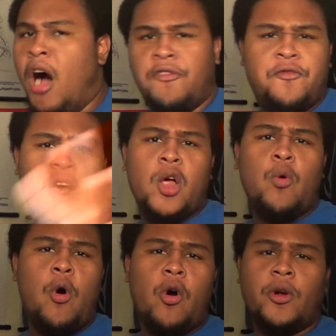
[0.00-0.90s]
My fellow
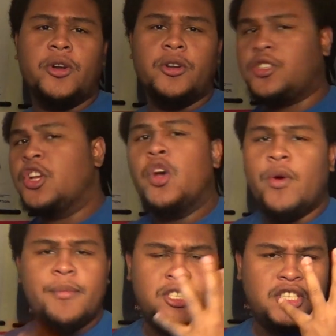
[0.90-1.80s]
warriors,
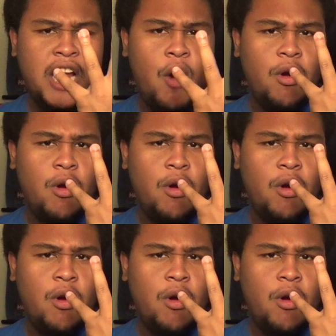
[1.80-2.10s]
we must now